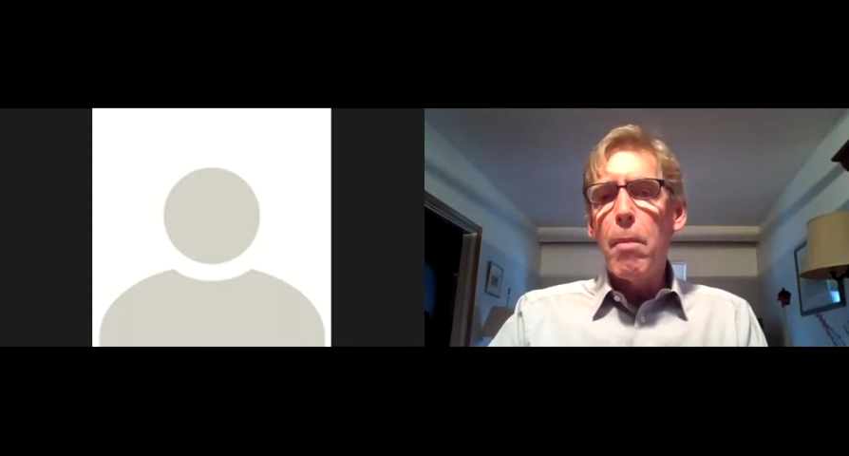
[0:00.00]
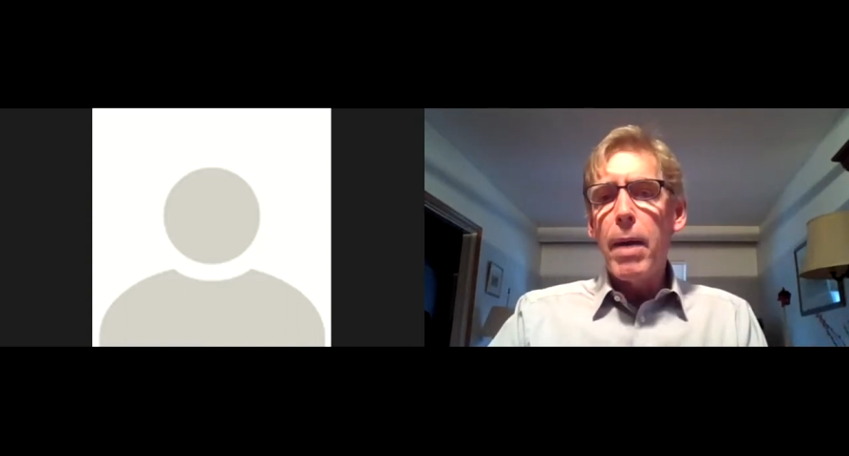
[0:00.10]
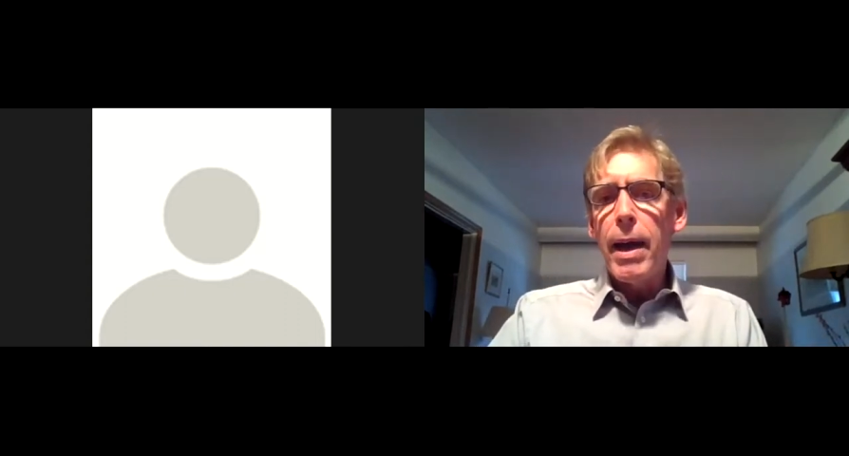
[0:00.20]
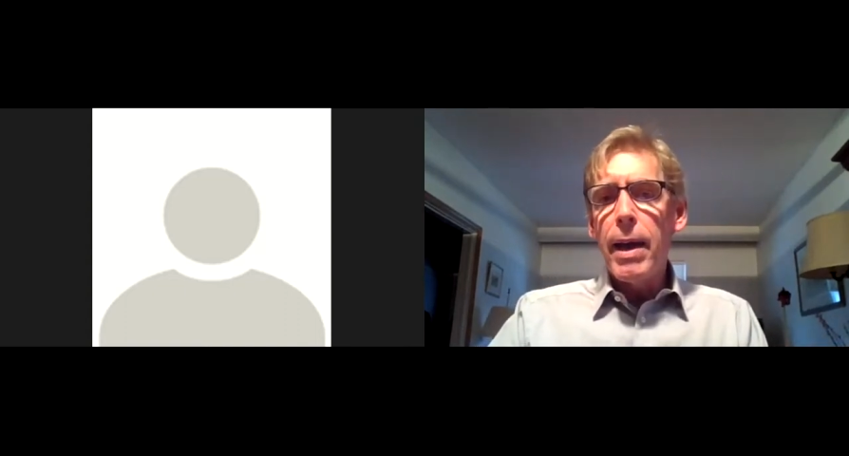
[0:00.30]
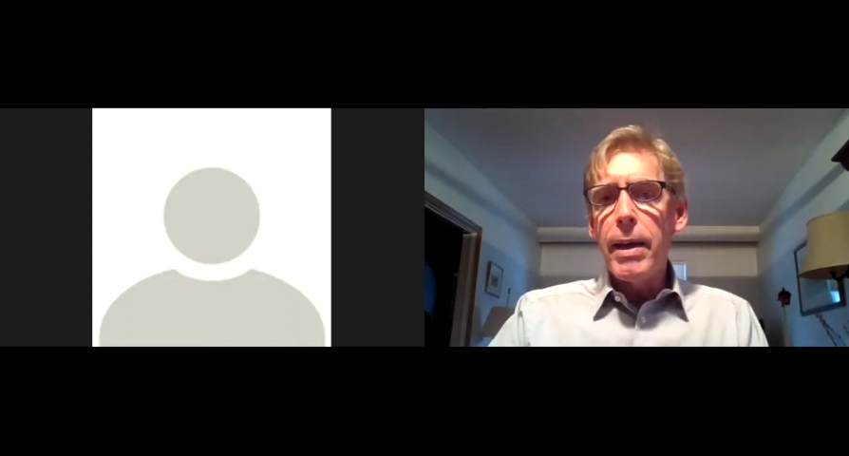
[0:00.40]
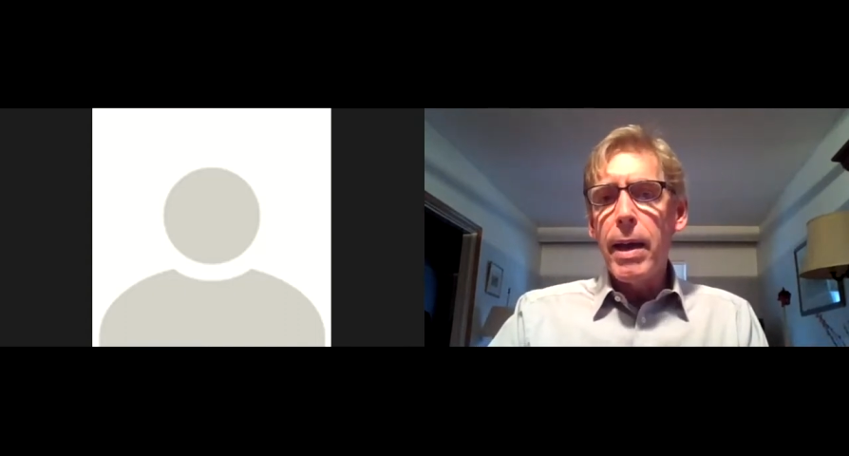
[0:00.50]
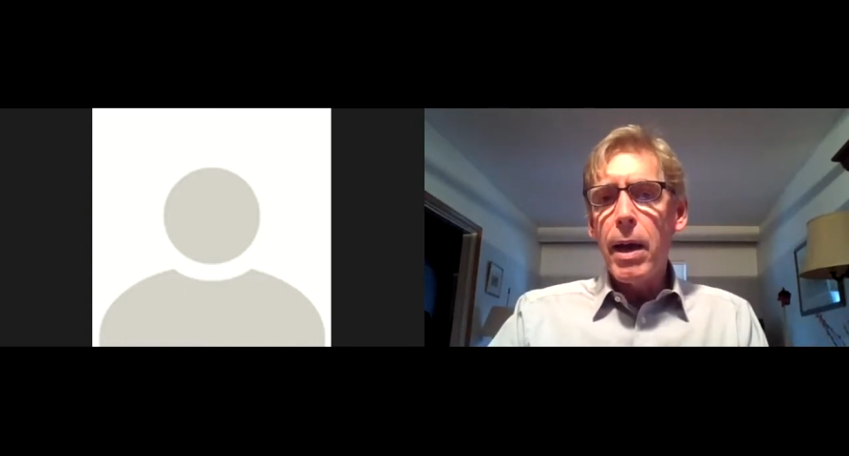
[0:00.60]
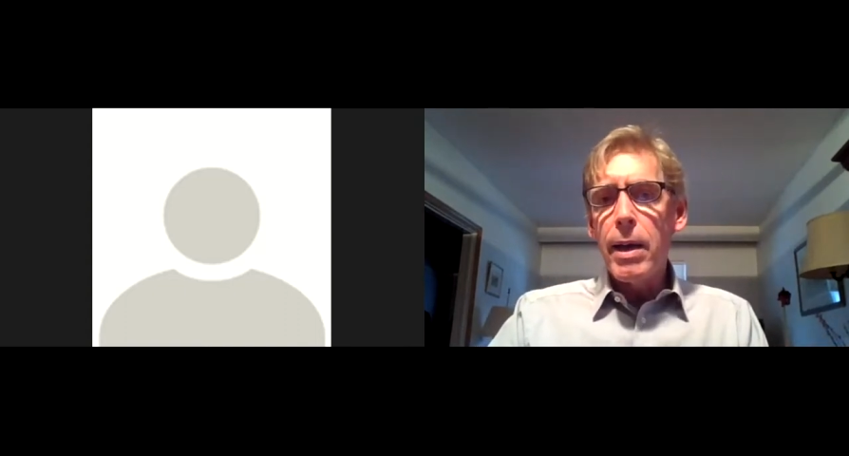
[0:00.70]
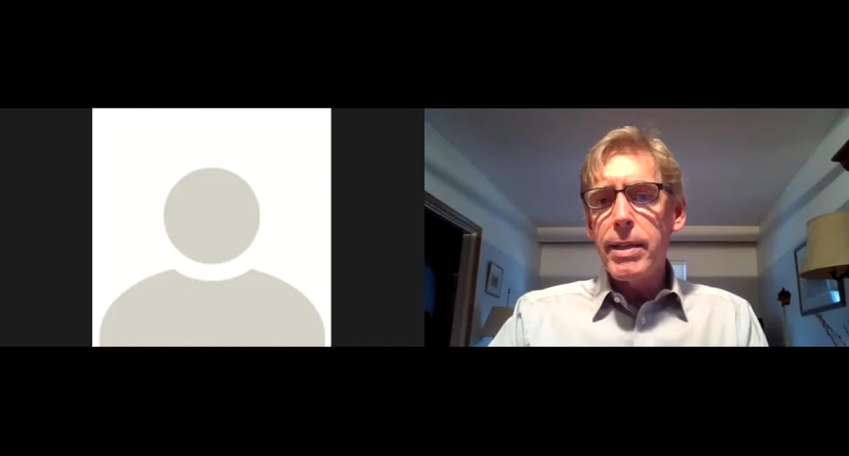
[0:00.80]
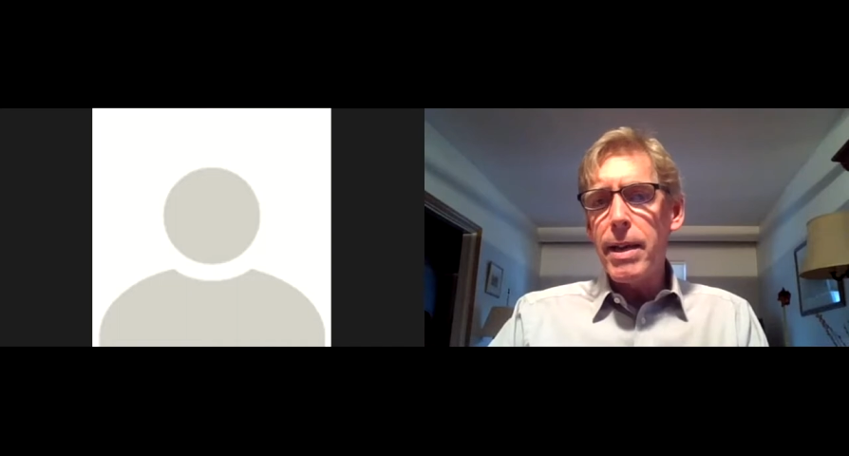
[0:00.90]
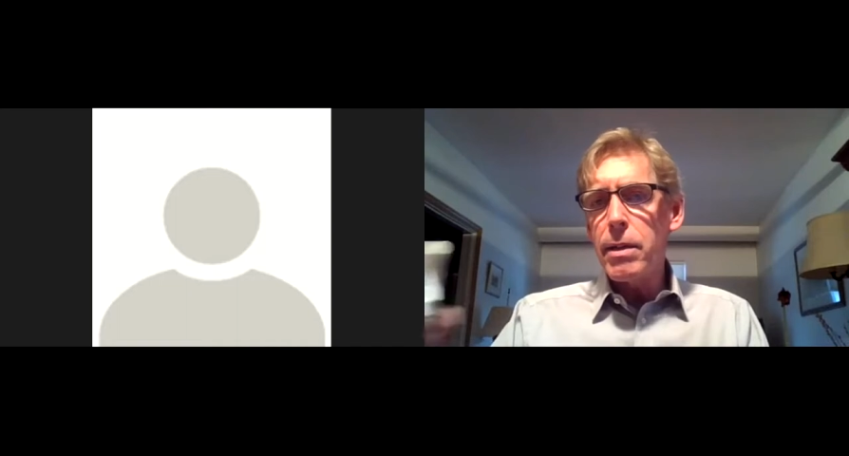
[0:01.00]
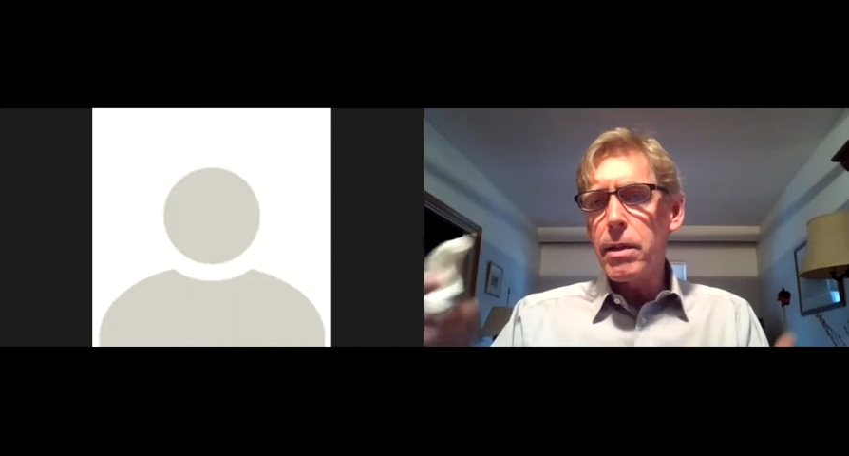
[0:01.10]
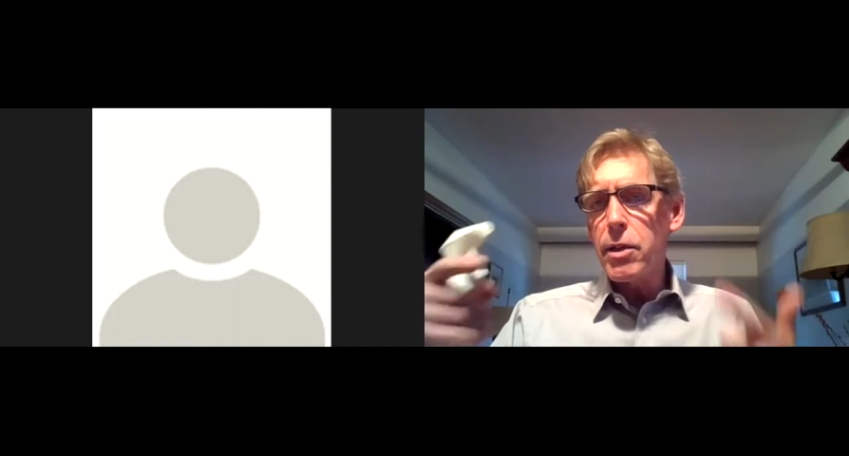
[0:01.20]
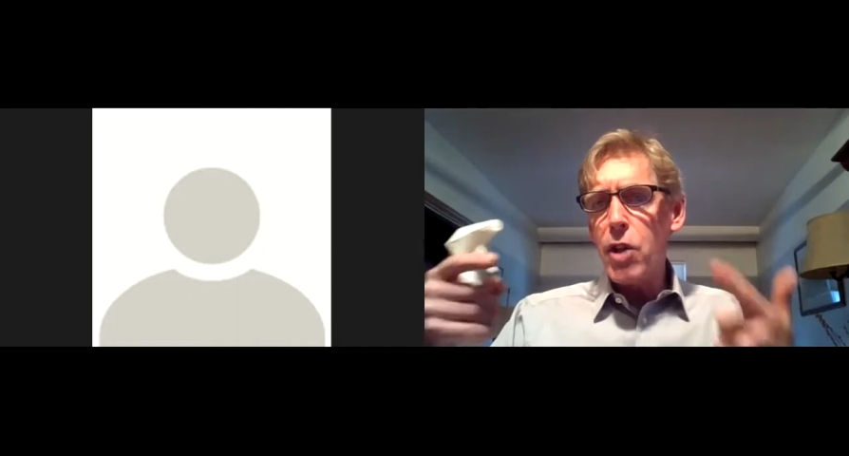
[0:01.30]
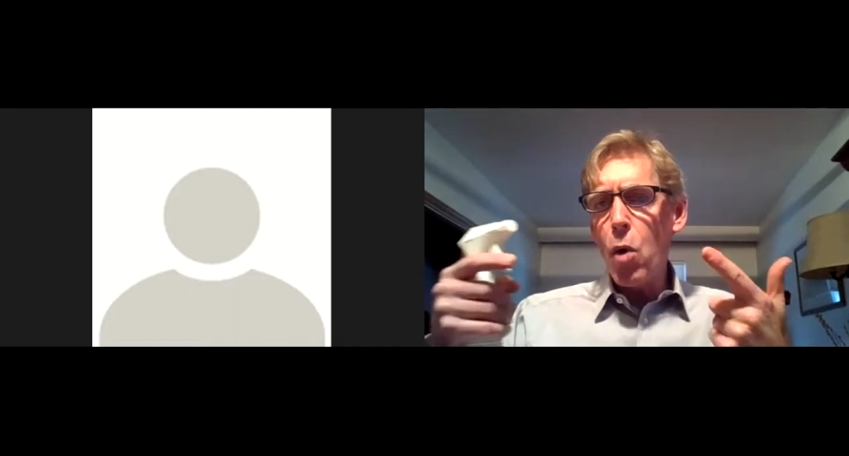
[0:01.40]
And he said,
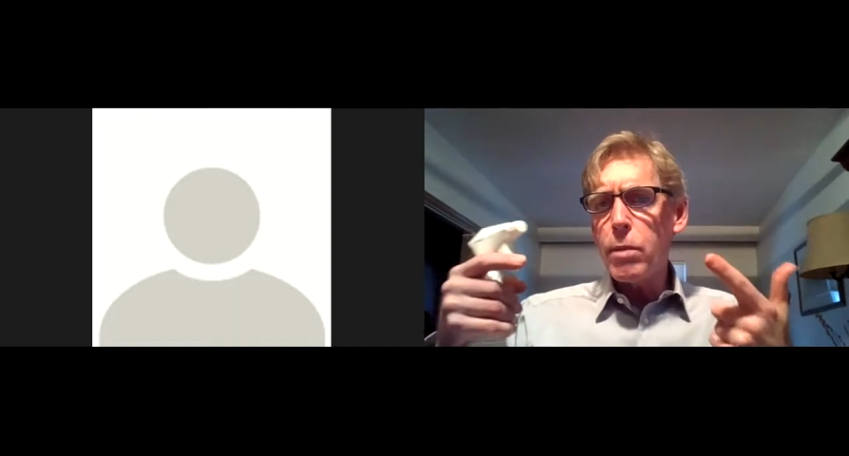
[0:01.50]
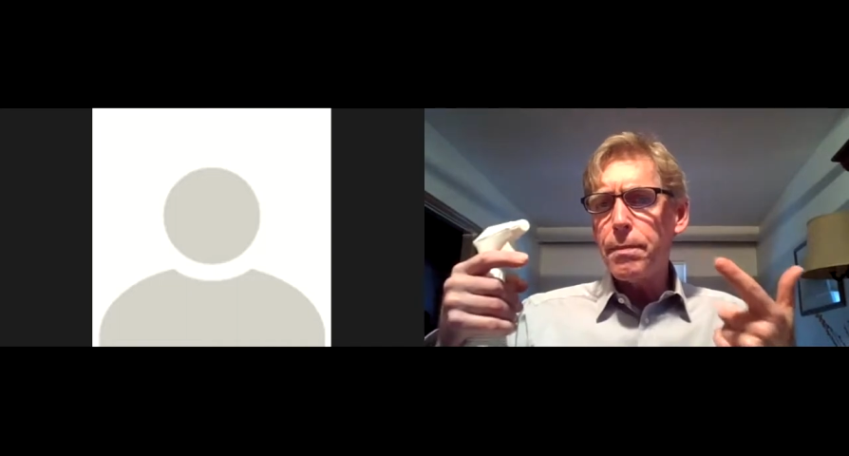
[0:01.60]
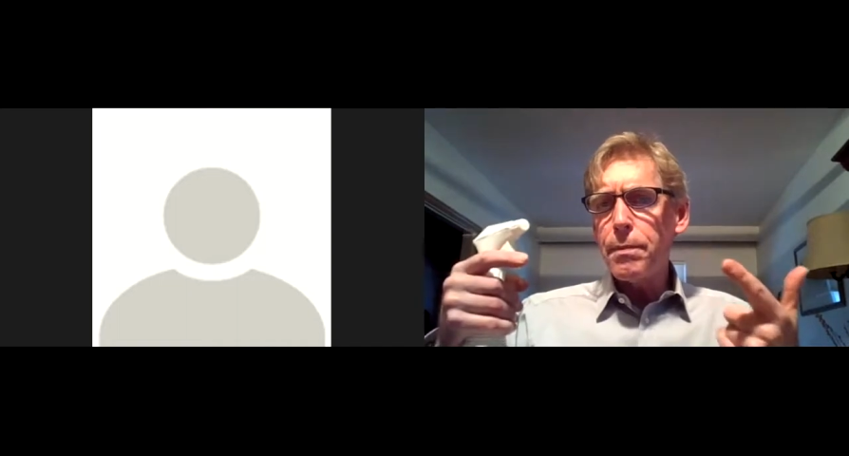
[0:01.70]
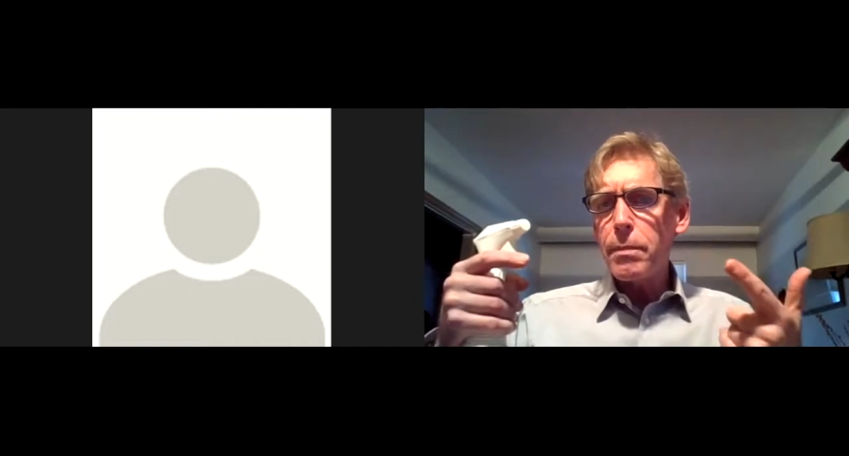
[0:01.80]
so